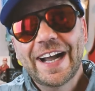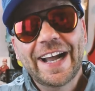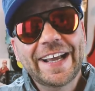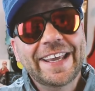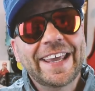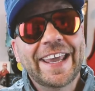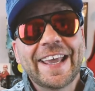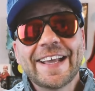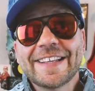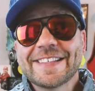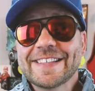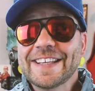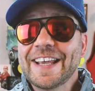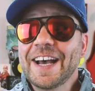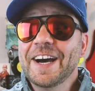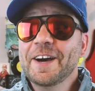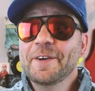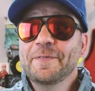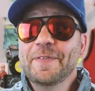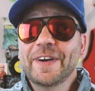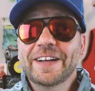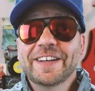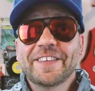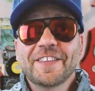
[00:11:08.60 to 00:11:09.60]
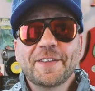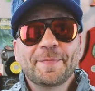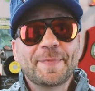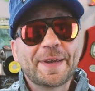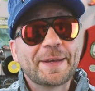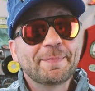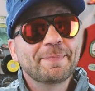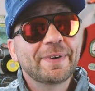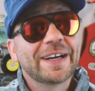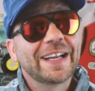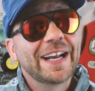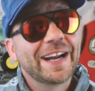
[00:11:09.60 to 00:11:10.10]
I can't say how effective the
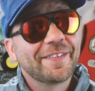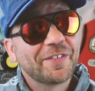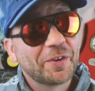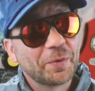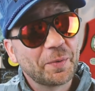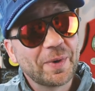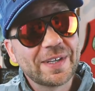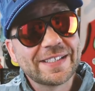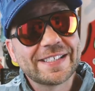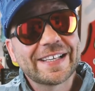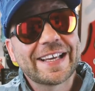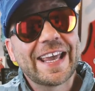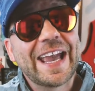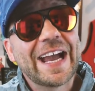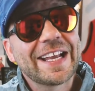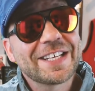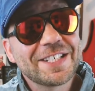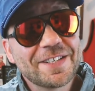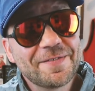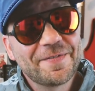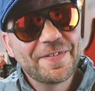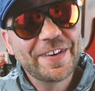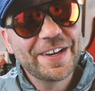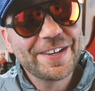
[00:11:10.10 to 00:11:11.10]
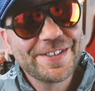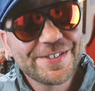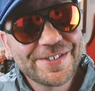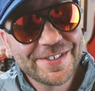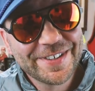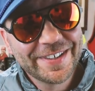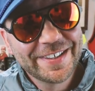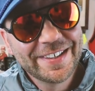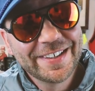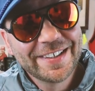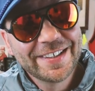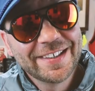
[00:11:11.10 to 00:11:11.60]
Big Bud ever was at catching
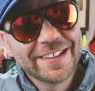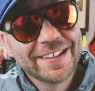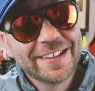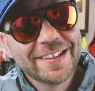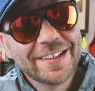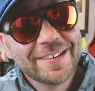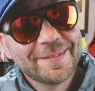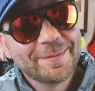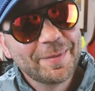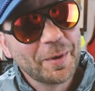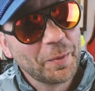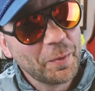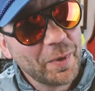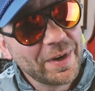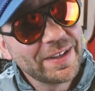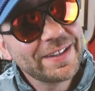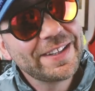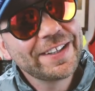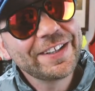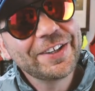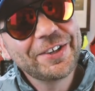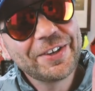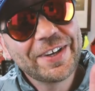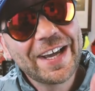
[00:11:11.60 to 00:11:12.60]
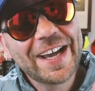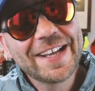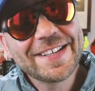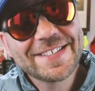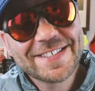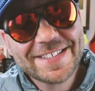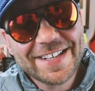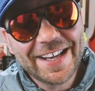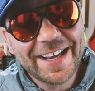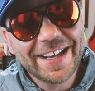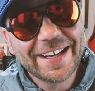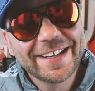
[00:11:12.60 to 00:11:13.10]
fish, but one thing you can
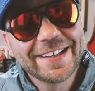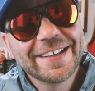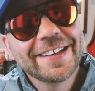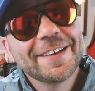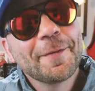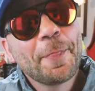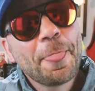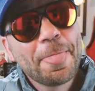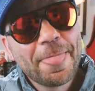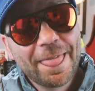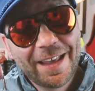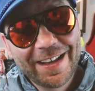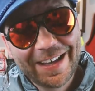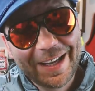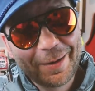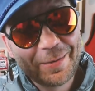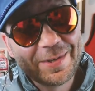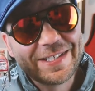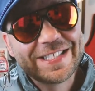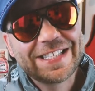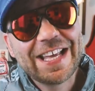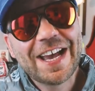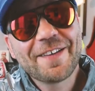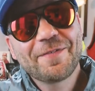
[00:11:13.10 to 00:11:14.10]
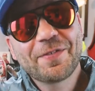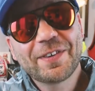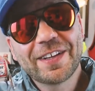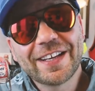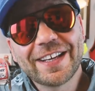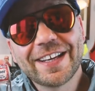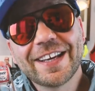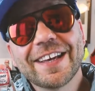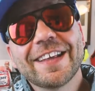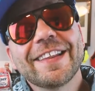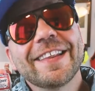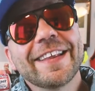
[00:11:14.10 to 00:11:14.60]
say, it was
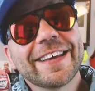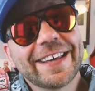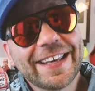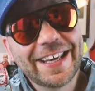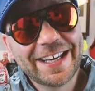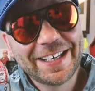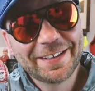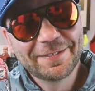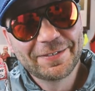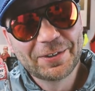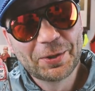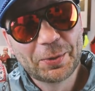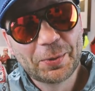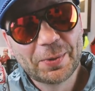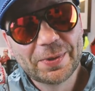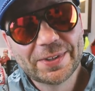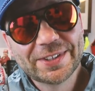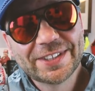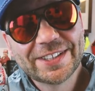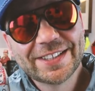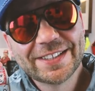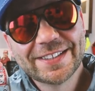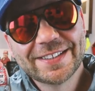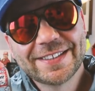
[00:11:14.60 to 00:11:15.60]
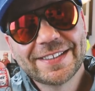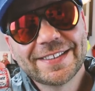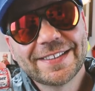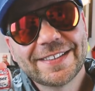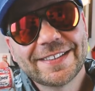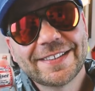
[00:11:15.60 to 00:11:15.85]
definitely the king of lures.